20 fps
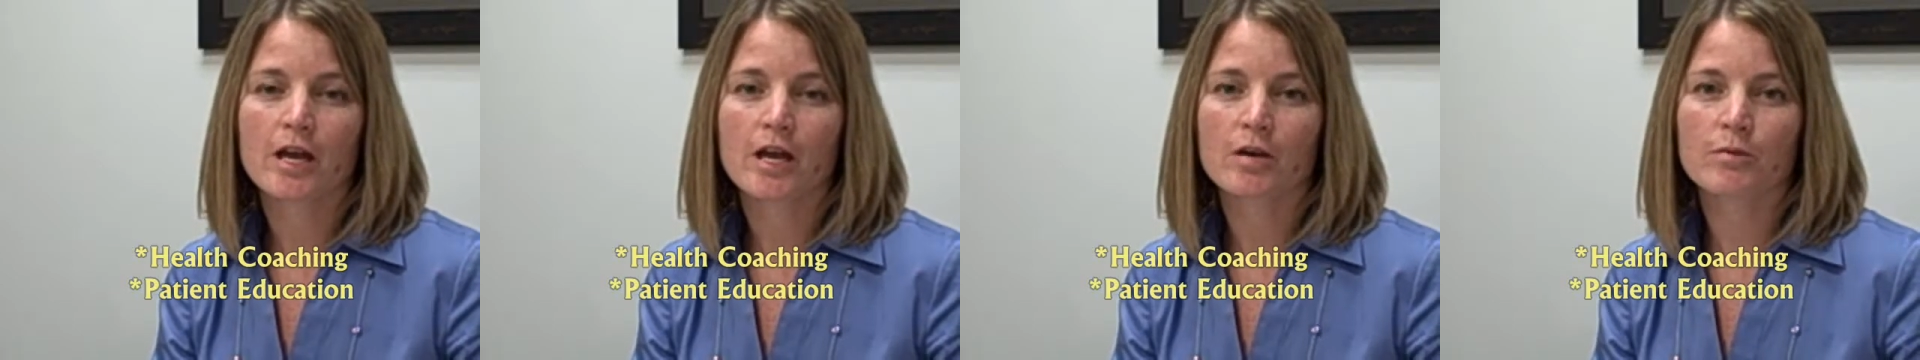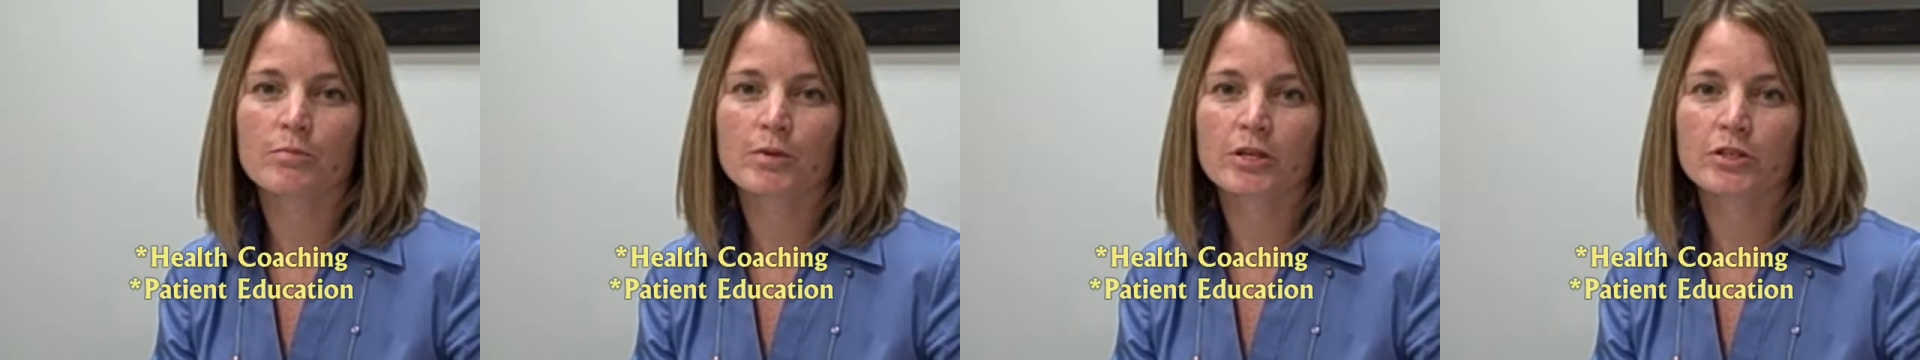
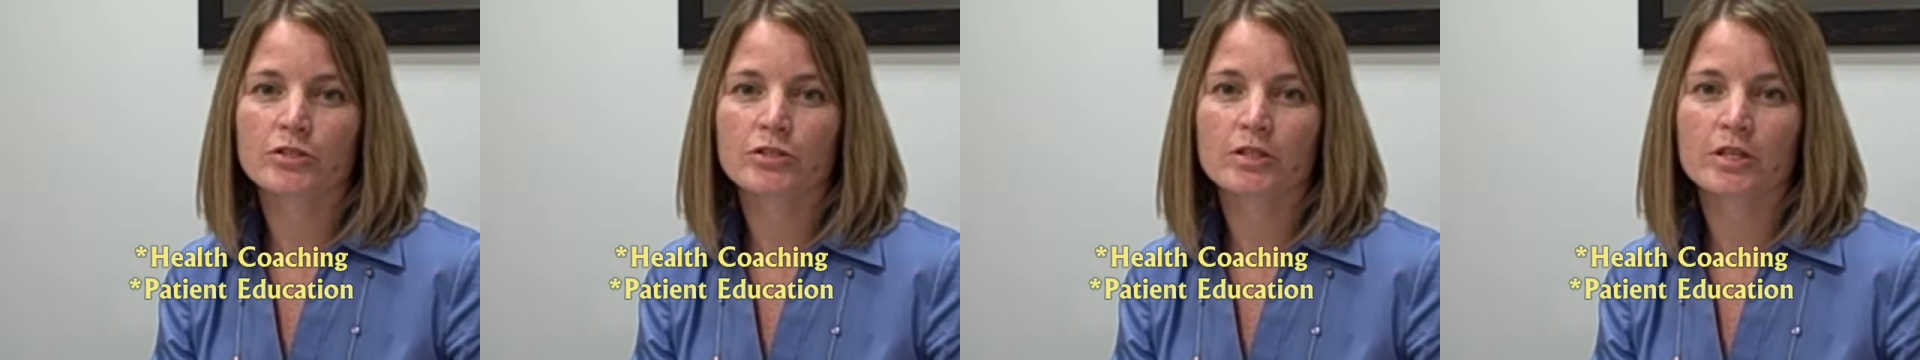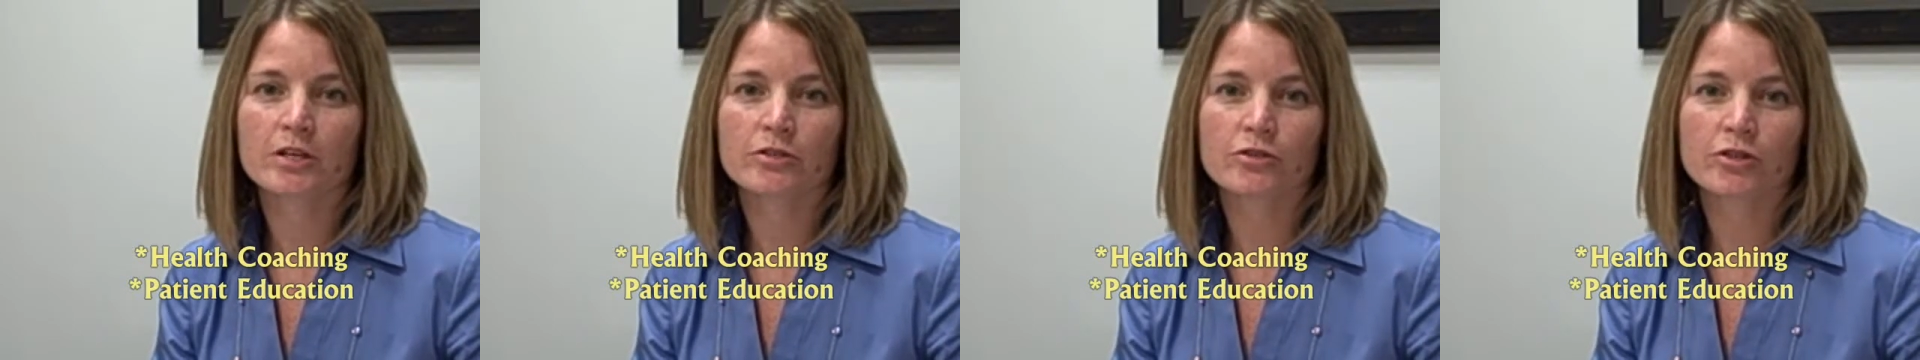and
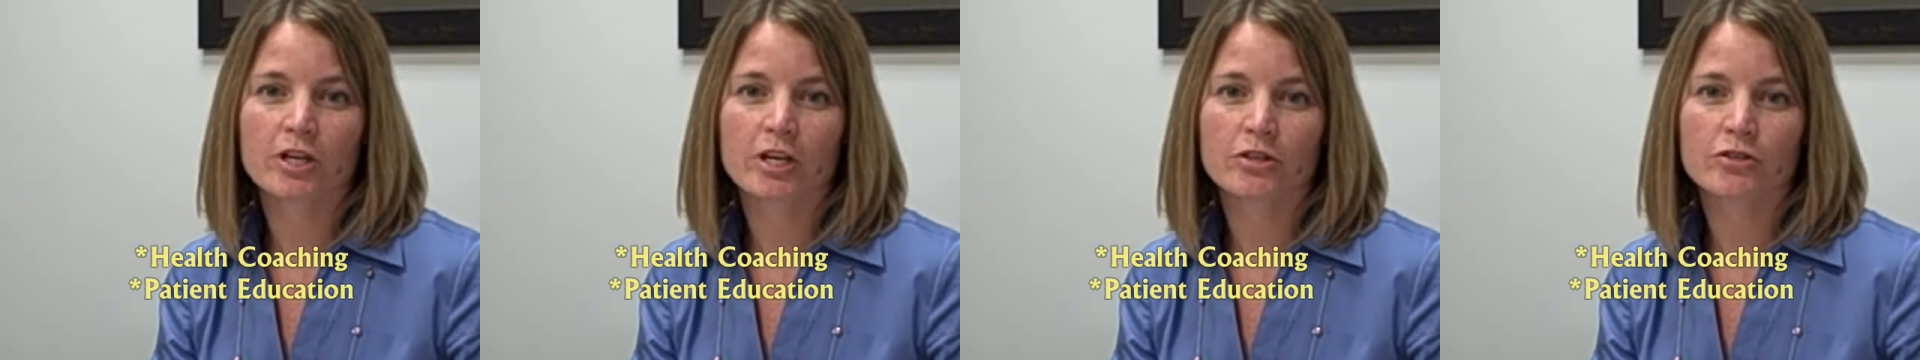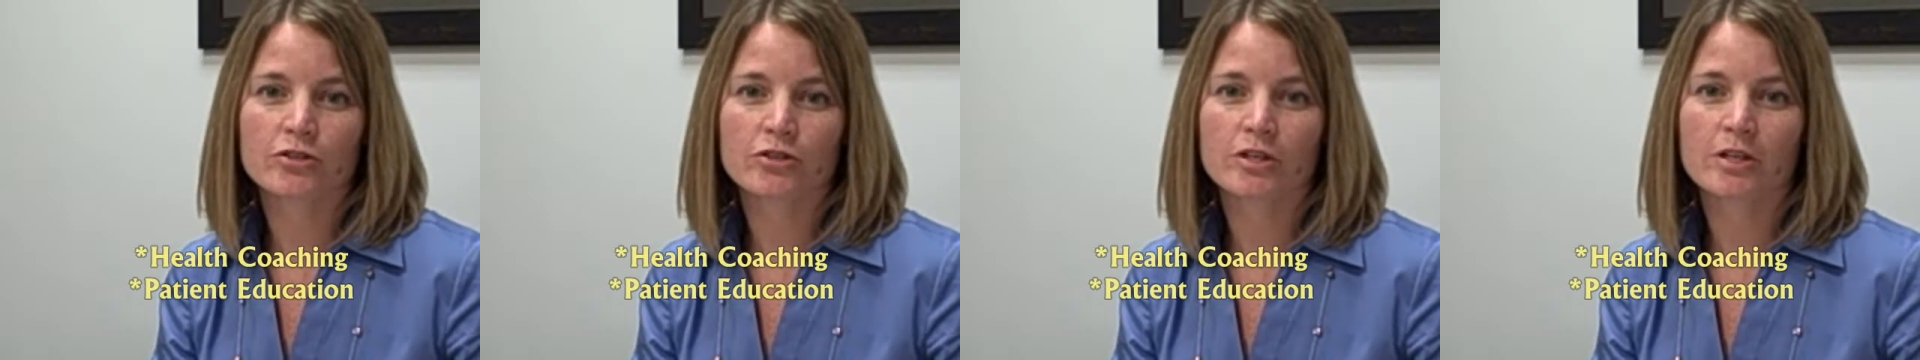patient
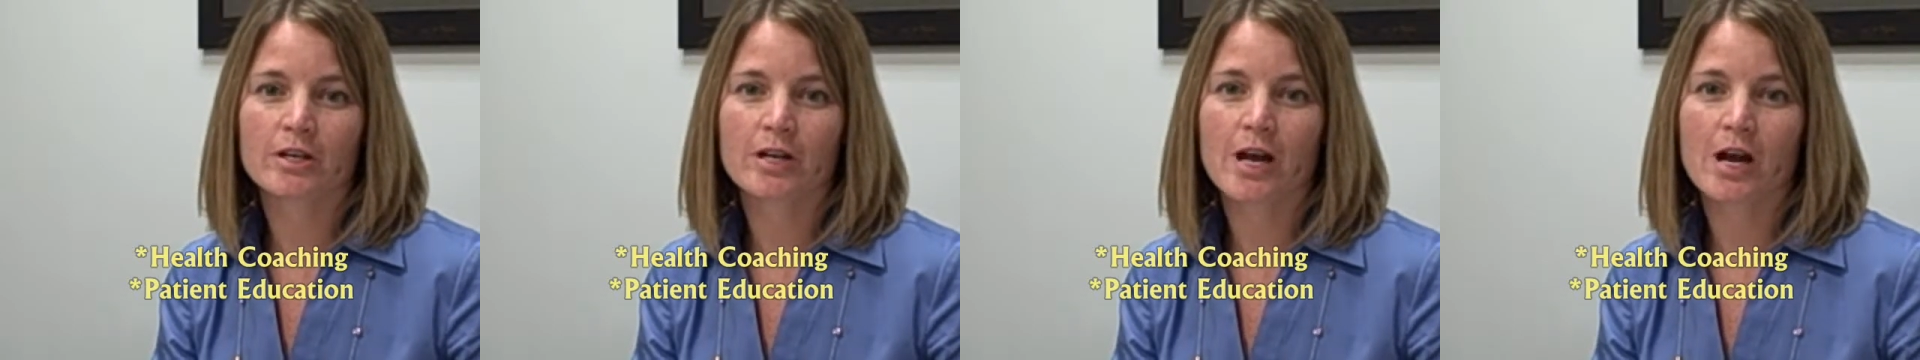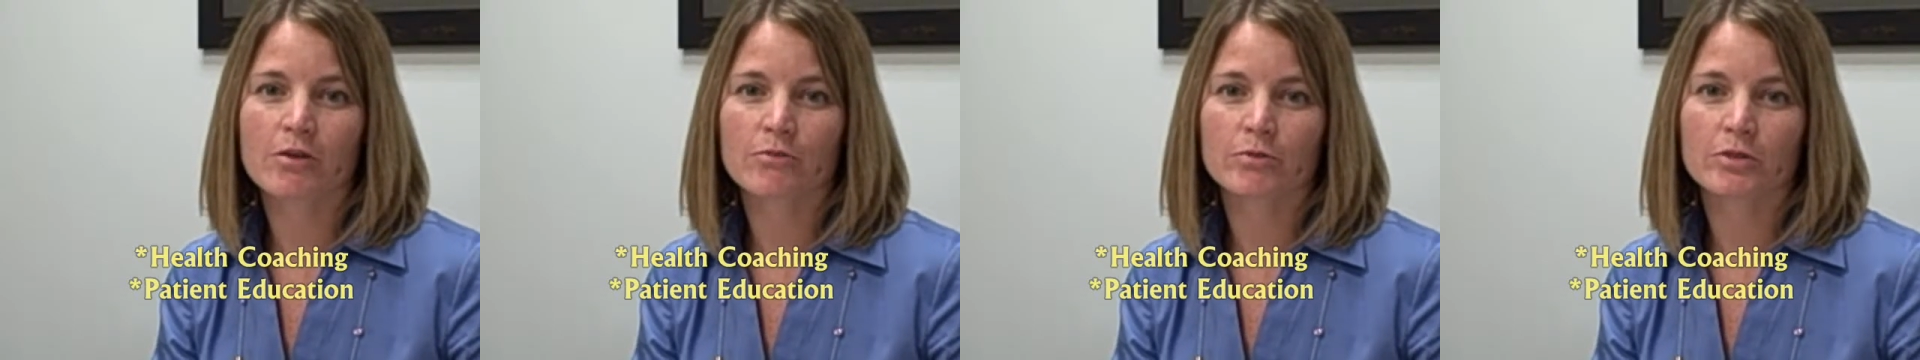education and
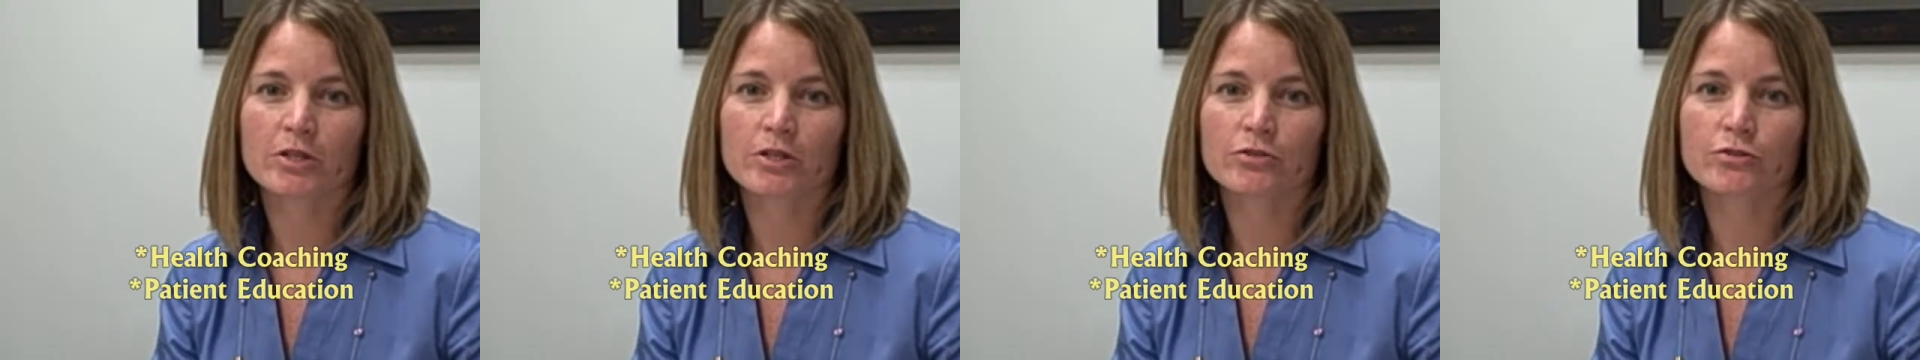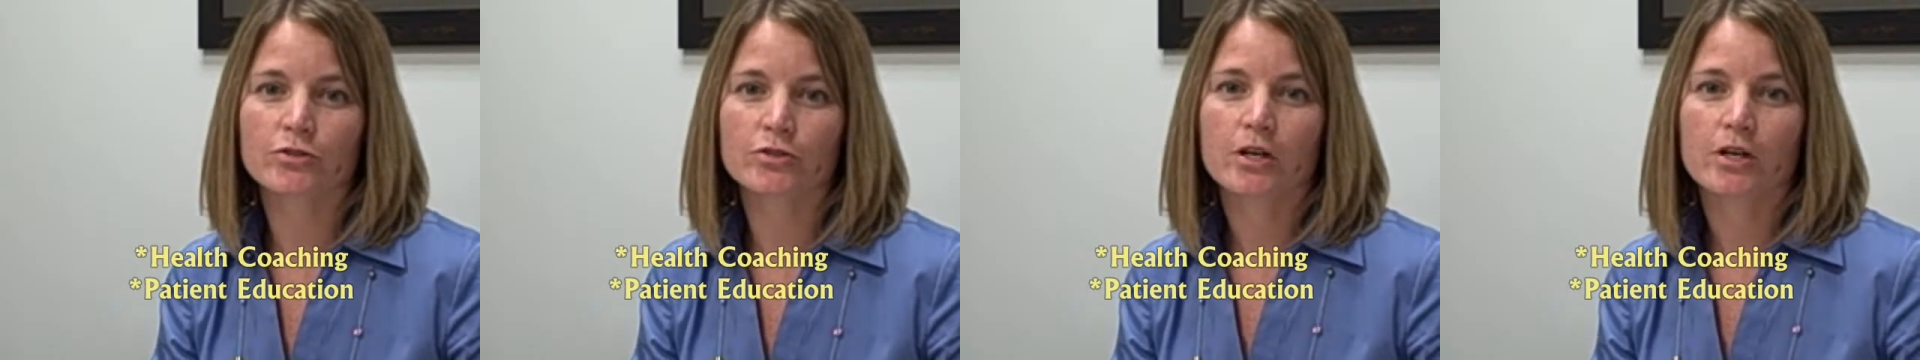
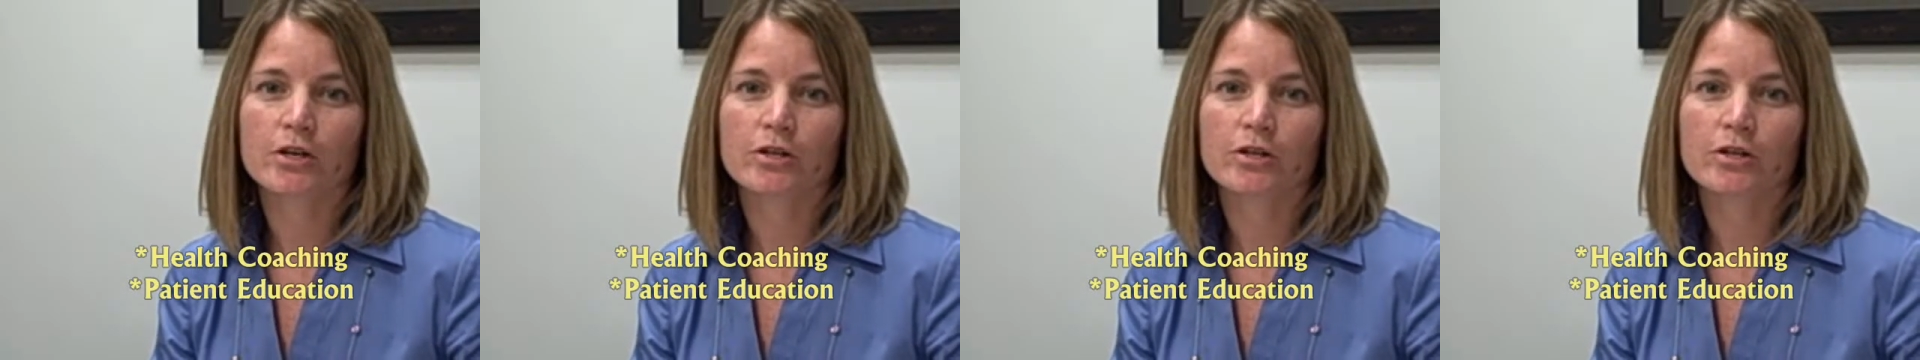outreach